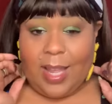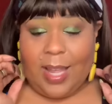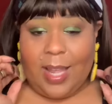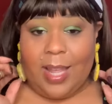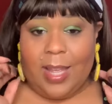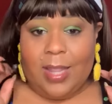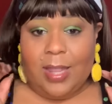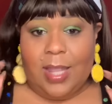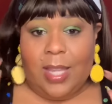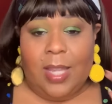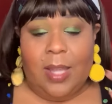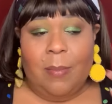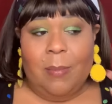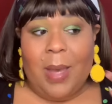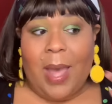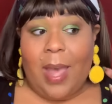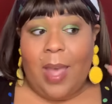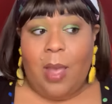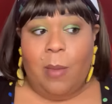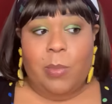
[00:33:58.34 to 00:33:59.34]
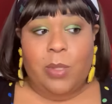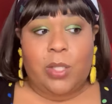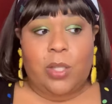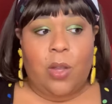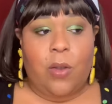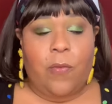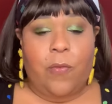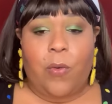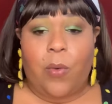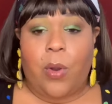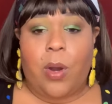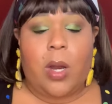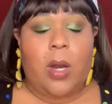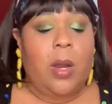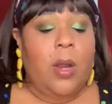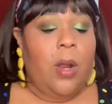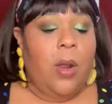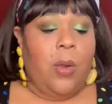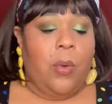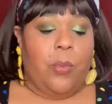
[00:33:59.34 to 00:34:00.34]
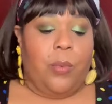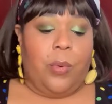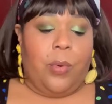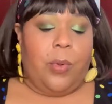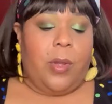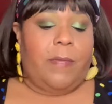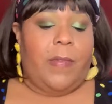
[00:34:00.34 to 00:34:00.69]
And then by episode 4, Rue,